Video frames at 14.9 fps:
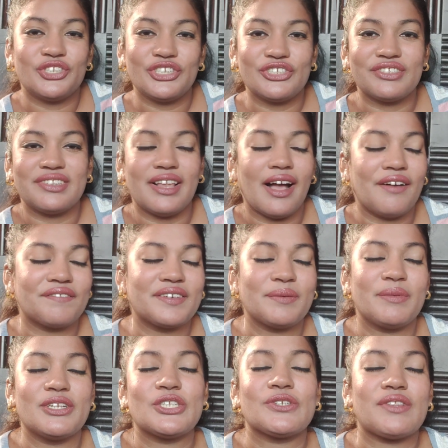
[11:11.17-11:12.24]
she just laughed at
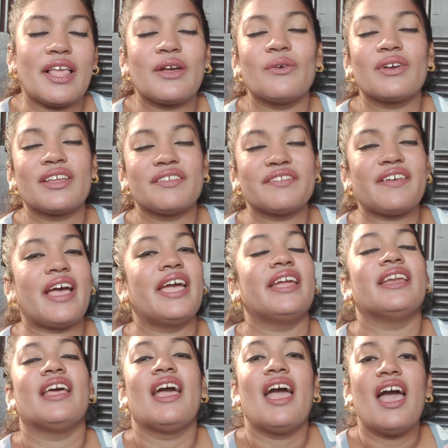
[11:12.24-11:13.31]
me she was like okay
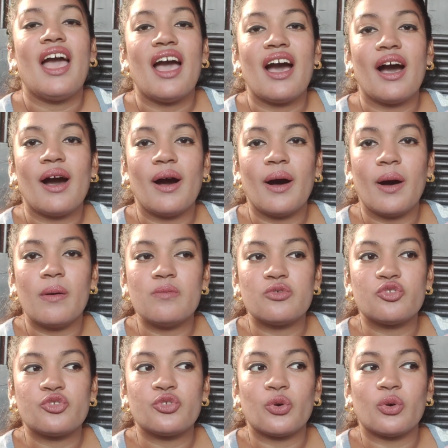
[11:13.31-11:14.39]
fine um,
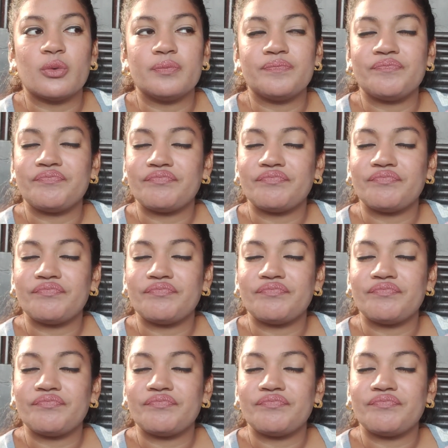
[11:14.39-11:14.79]
so